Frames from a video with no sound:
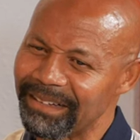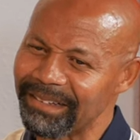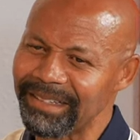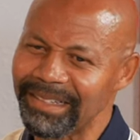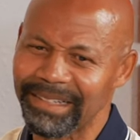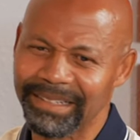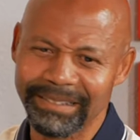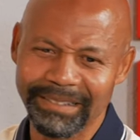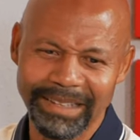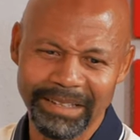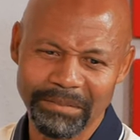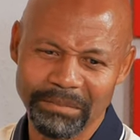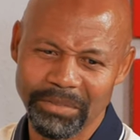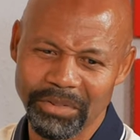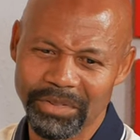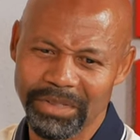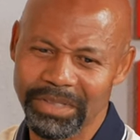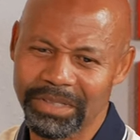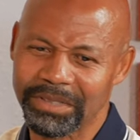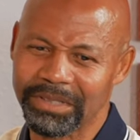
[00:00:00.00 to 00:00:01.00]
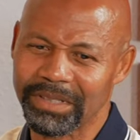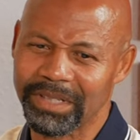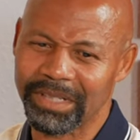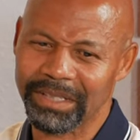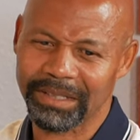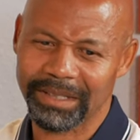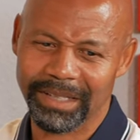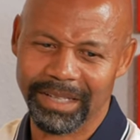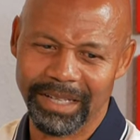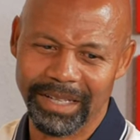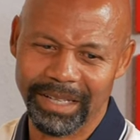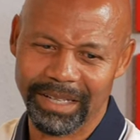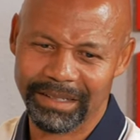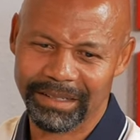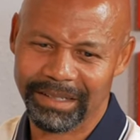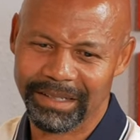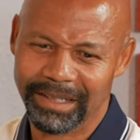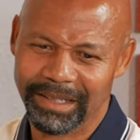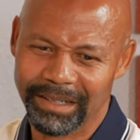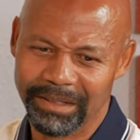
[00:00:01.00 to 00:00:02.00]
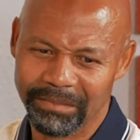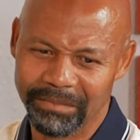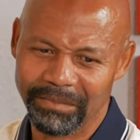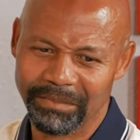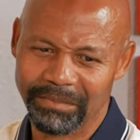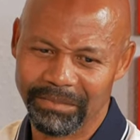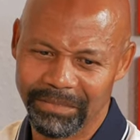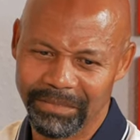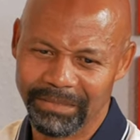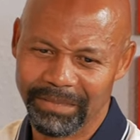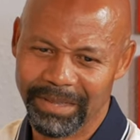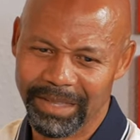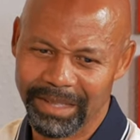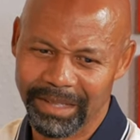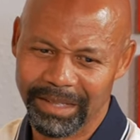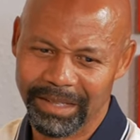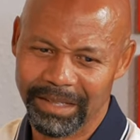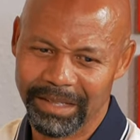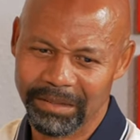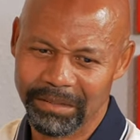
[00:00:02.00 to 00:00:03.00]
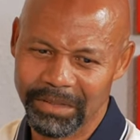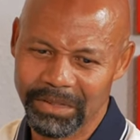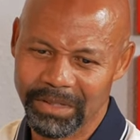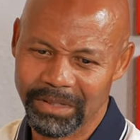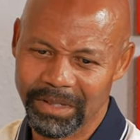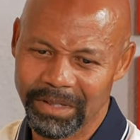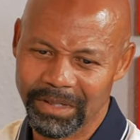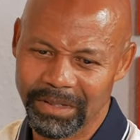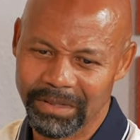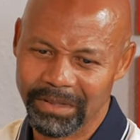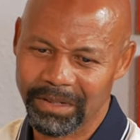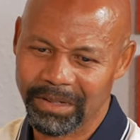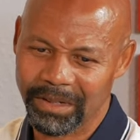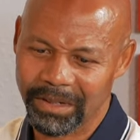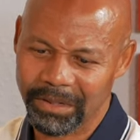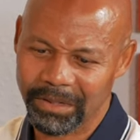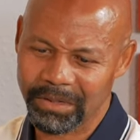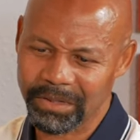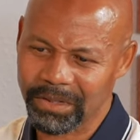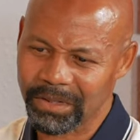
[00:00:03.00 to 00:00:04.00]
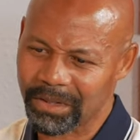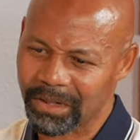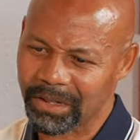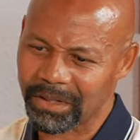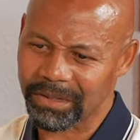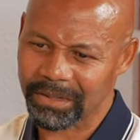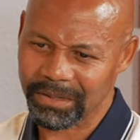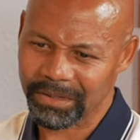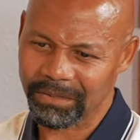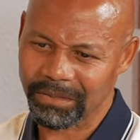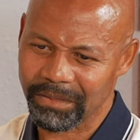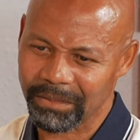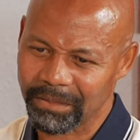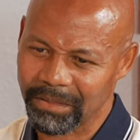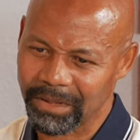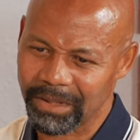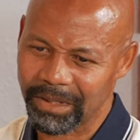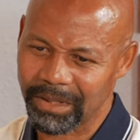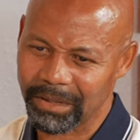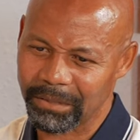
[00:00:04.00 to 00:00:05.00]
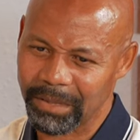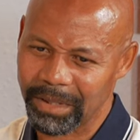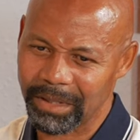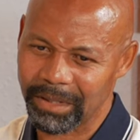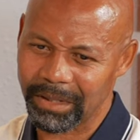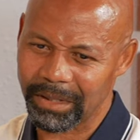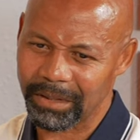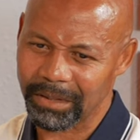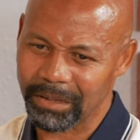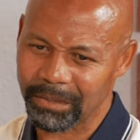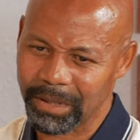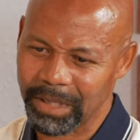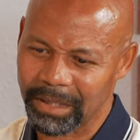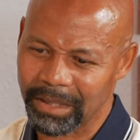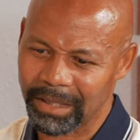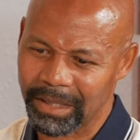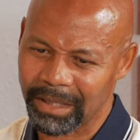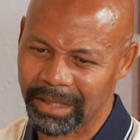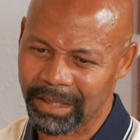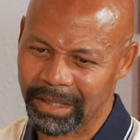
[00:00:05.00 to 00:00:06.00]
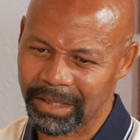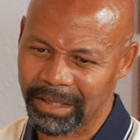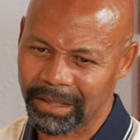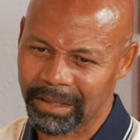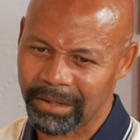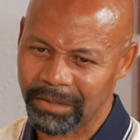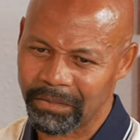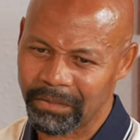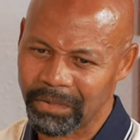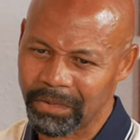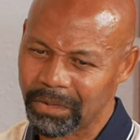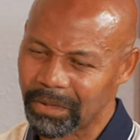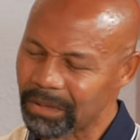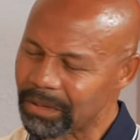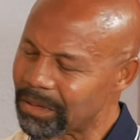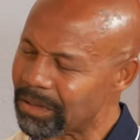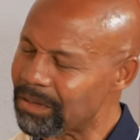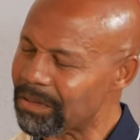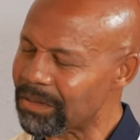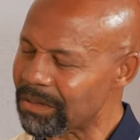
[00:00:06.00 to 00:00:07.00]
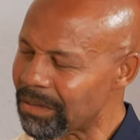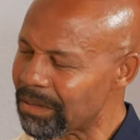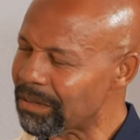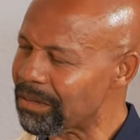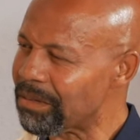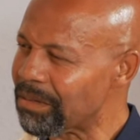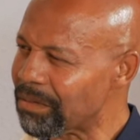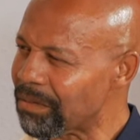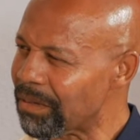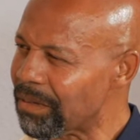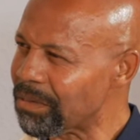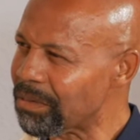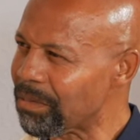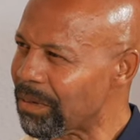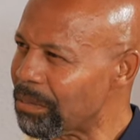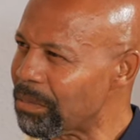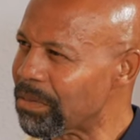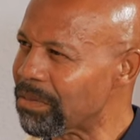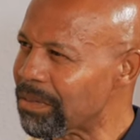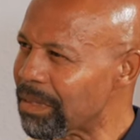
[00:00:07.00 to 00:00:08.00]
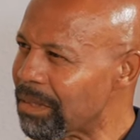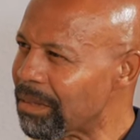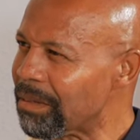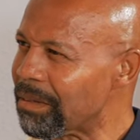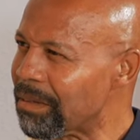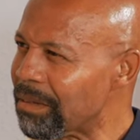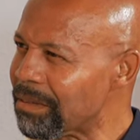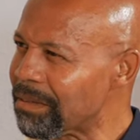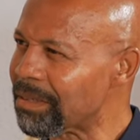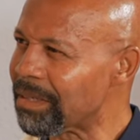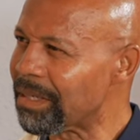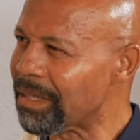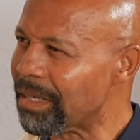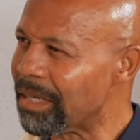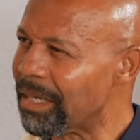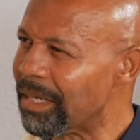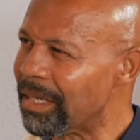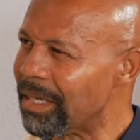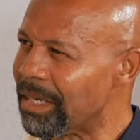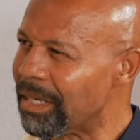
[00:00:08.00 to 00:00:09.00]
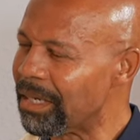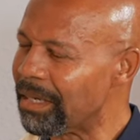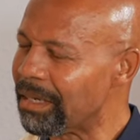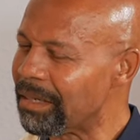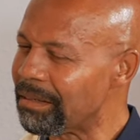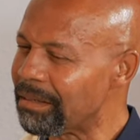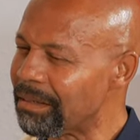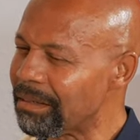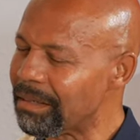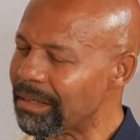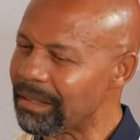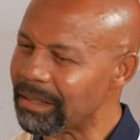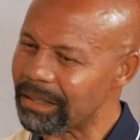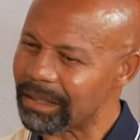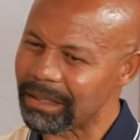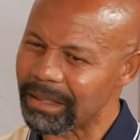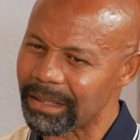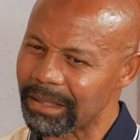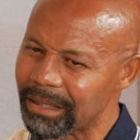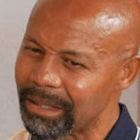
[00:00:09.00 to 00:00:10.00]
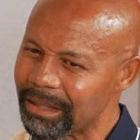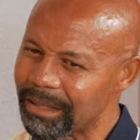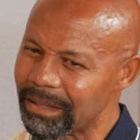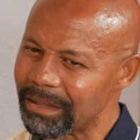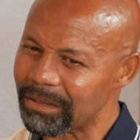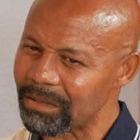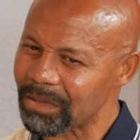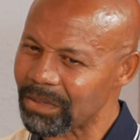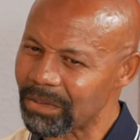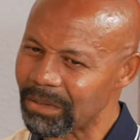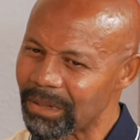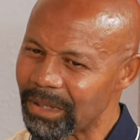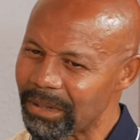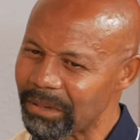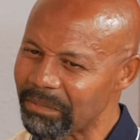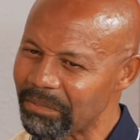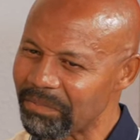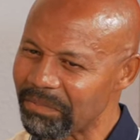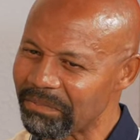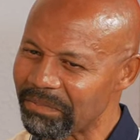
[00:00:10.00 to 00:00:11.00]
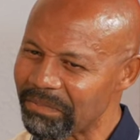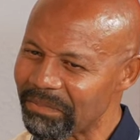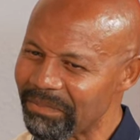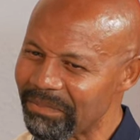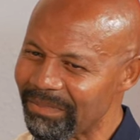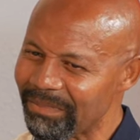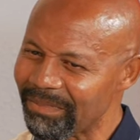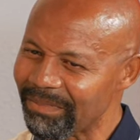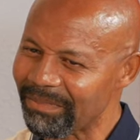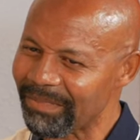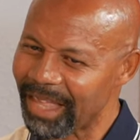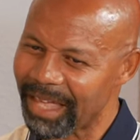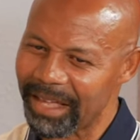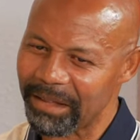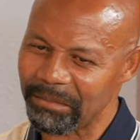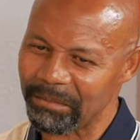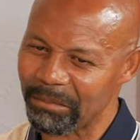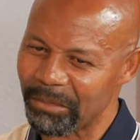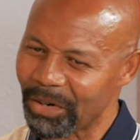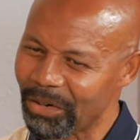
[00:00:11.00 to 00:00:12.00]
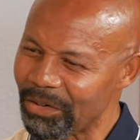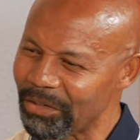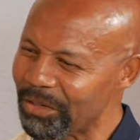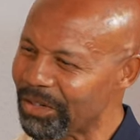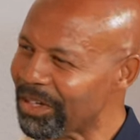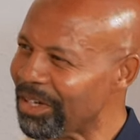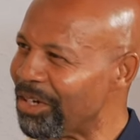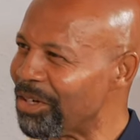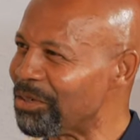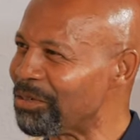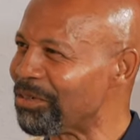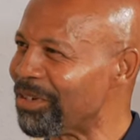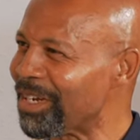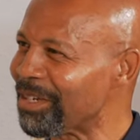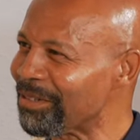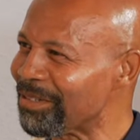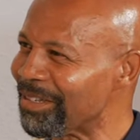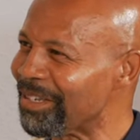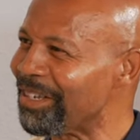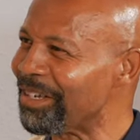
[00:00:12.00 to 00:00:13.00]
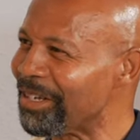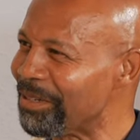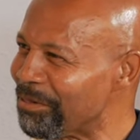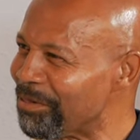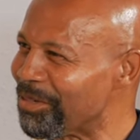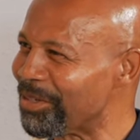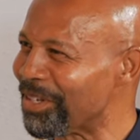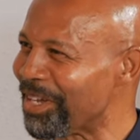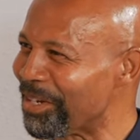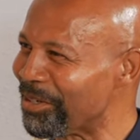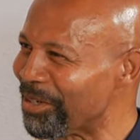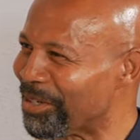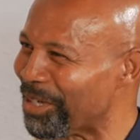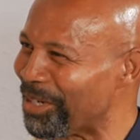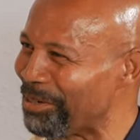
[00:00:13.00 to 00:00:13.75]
Oh, I appreciate that. Um, it was an, the honor is ours to be here, to be uh, for you all to consider as far as representing us, and uh, so um, that and part of the contract, yeah, I decided to